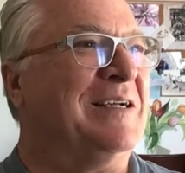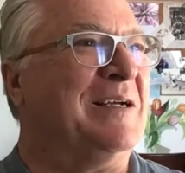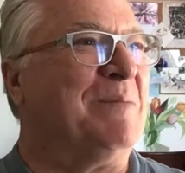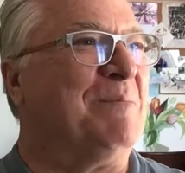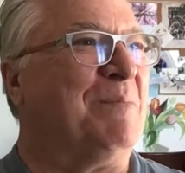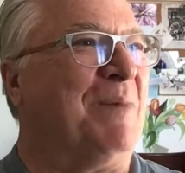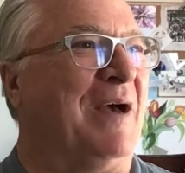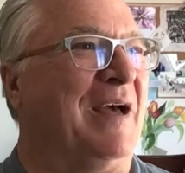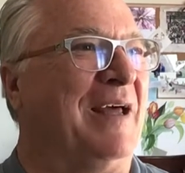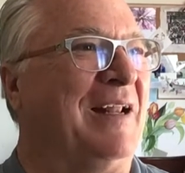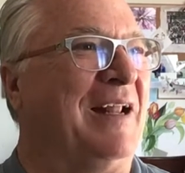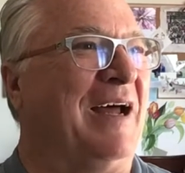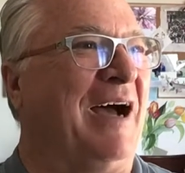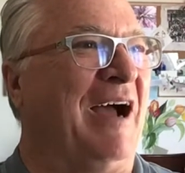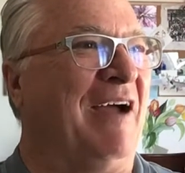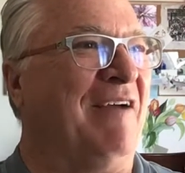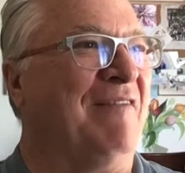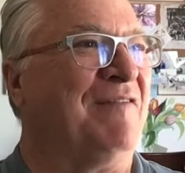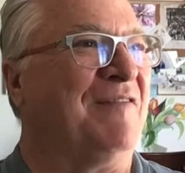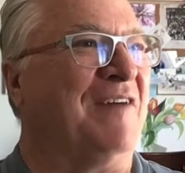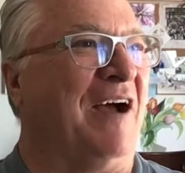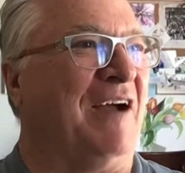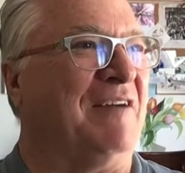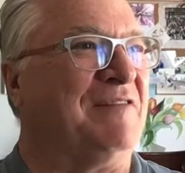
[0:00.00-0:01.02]
but
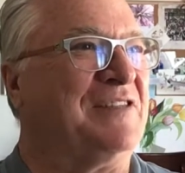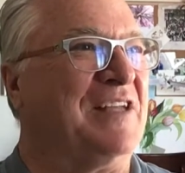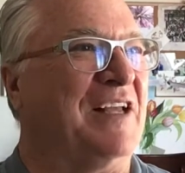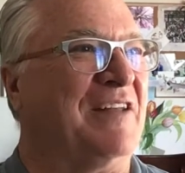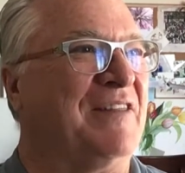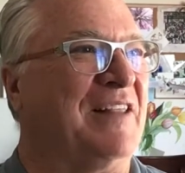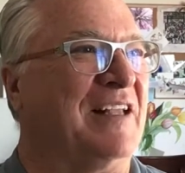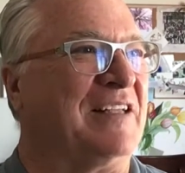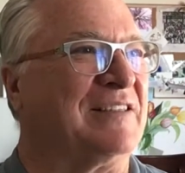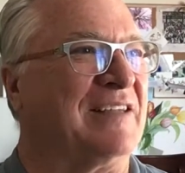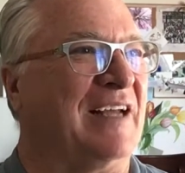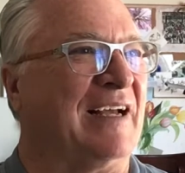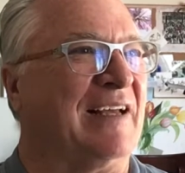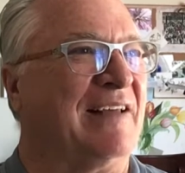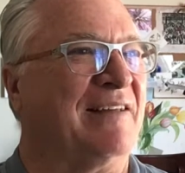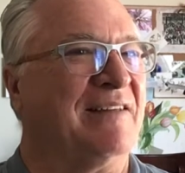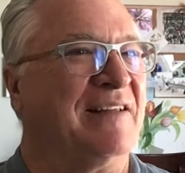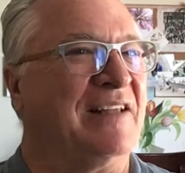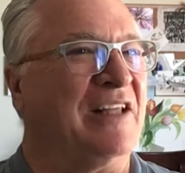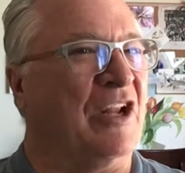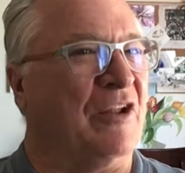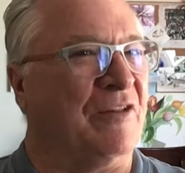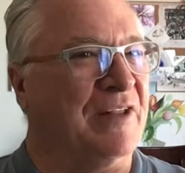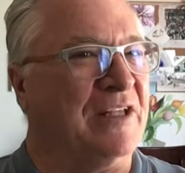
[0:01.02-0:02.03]
I've said things like,
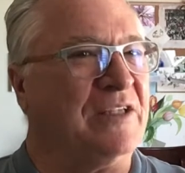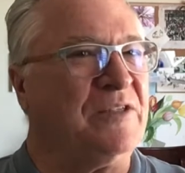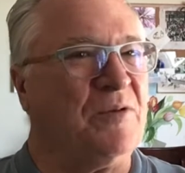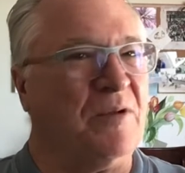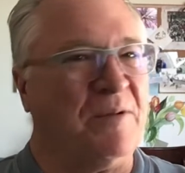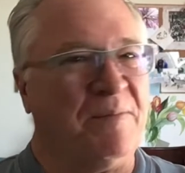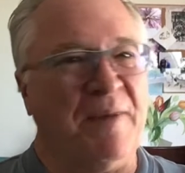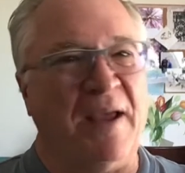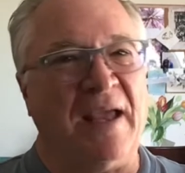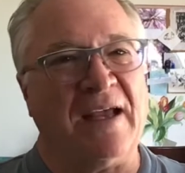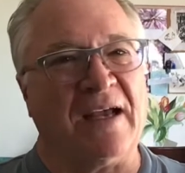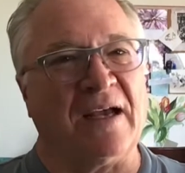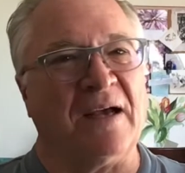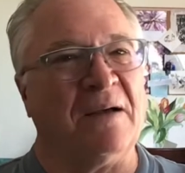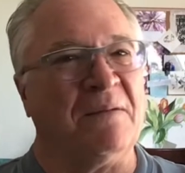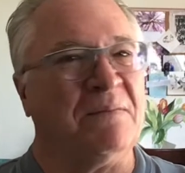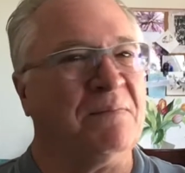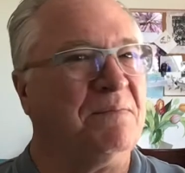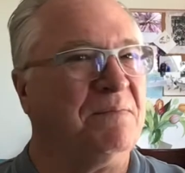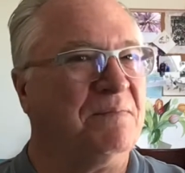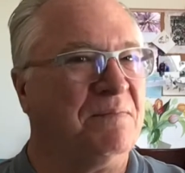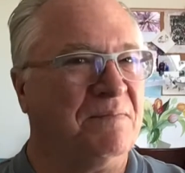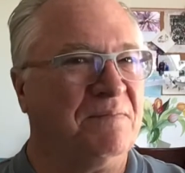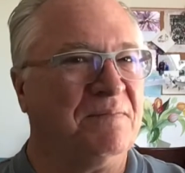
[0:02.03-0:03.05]
this would make a
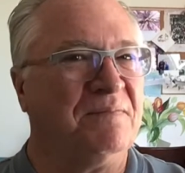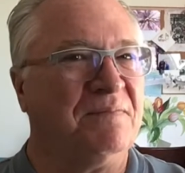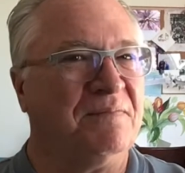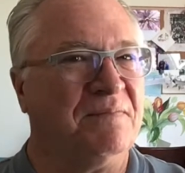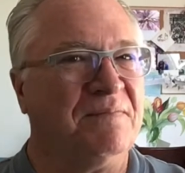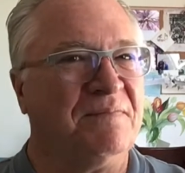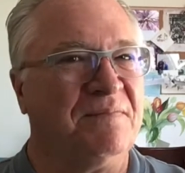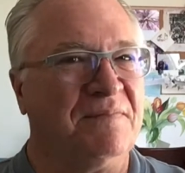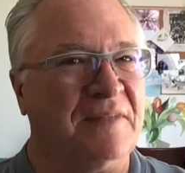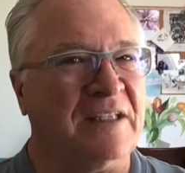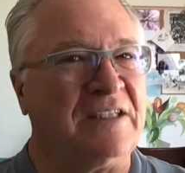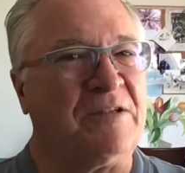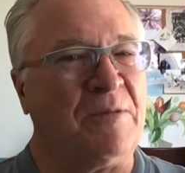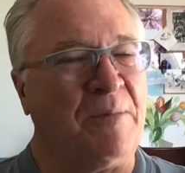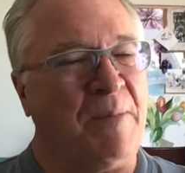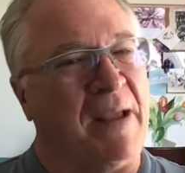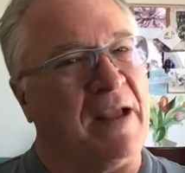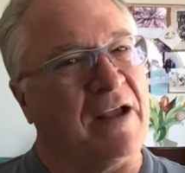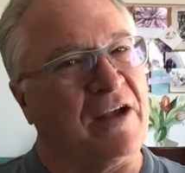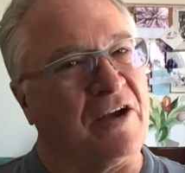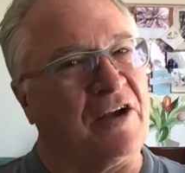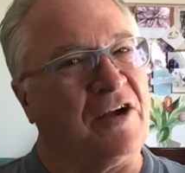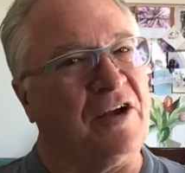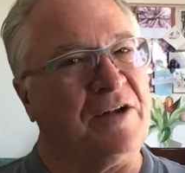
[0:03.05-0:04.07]

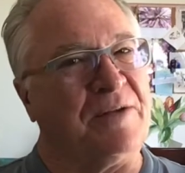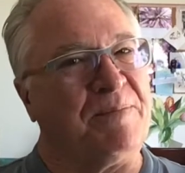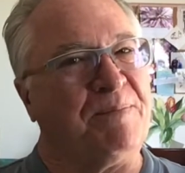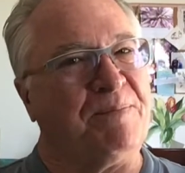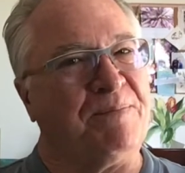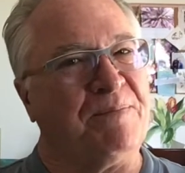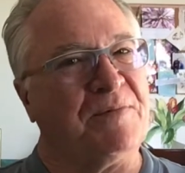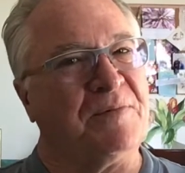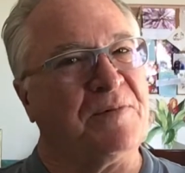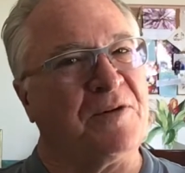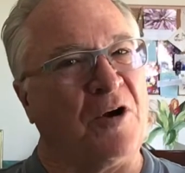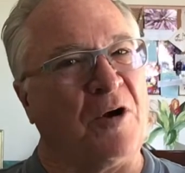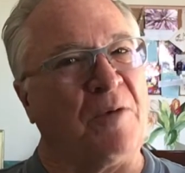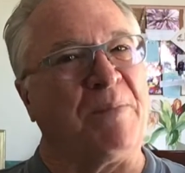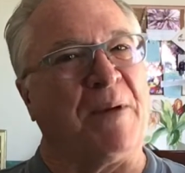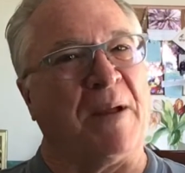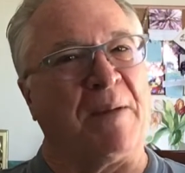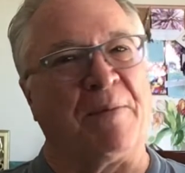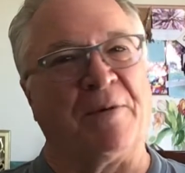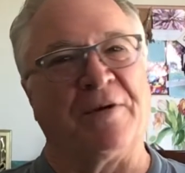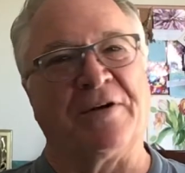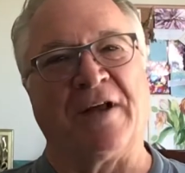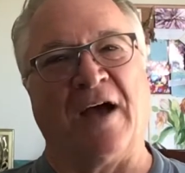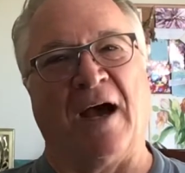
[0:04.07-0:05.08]
good term
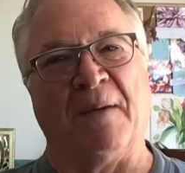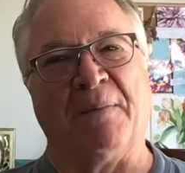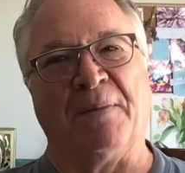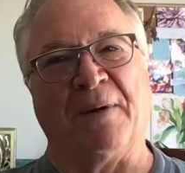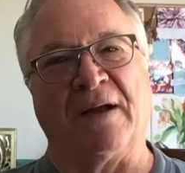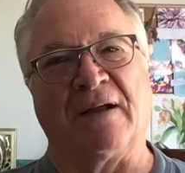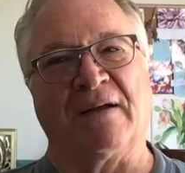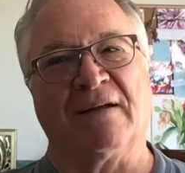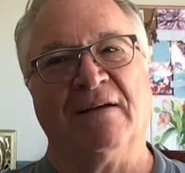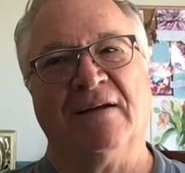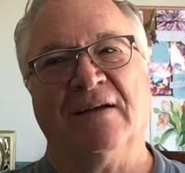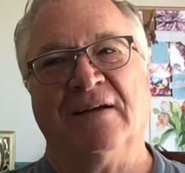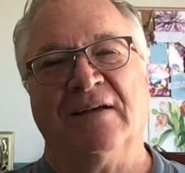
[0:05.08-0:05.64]
paper topic.